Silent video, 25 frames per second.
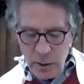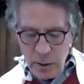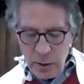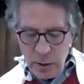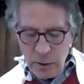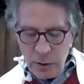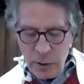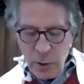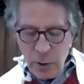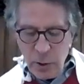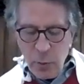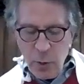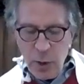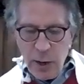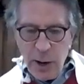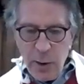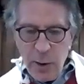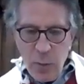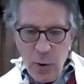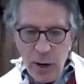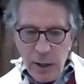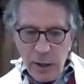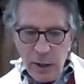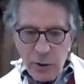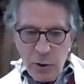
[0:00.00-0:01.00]
So what I
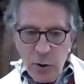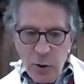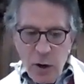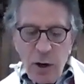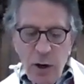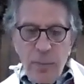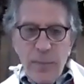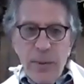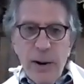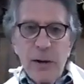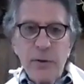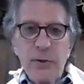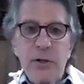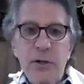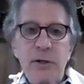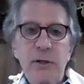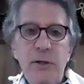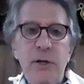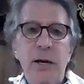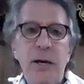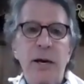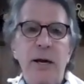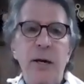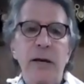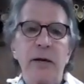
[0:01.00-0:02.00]
want to talk about
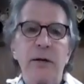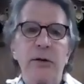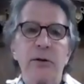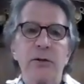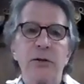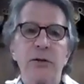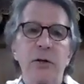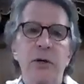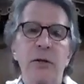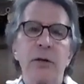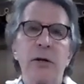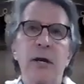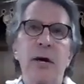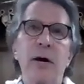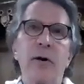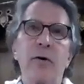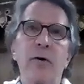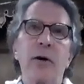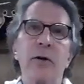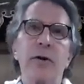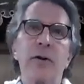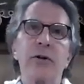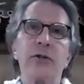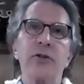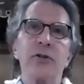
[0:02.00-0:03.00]
today is an
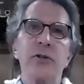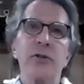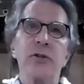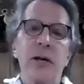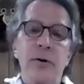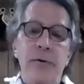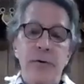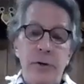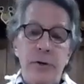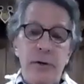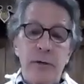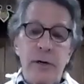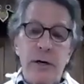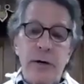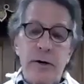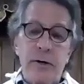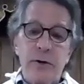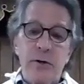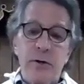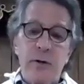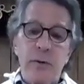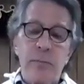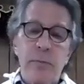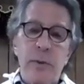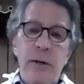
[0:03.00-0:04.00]
area that's near and dear
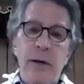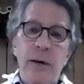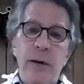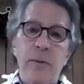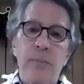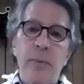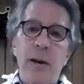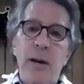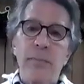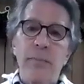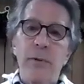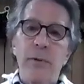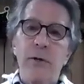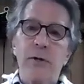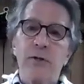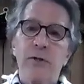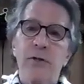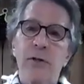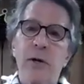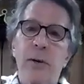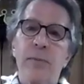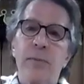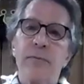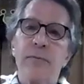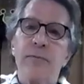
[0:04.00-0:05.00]
to me and maybe to
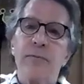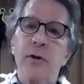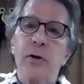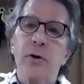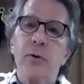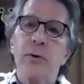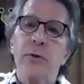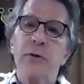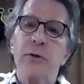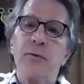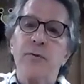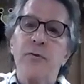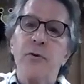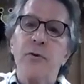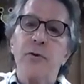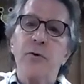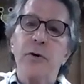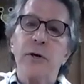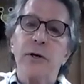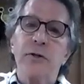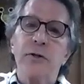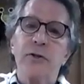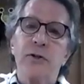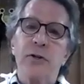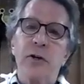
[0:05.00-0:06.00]
some of you, is food
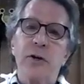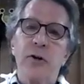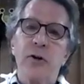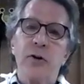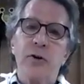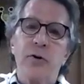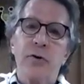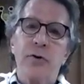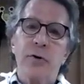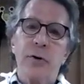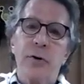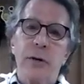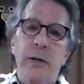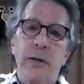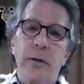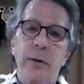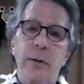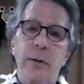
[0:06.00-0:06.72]
insecurity.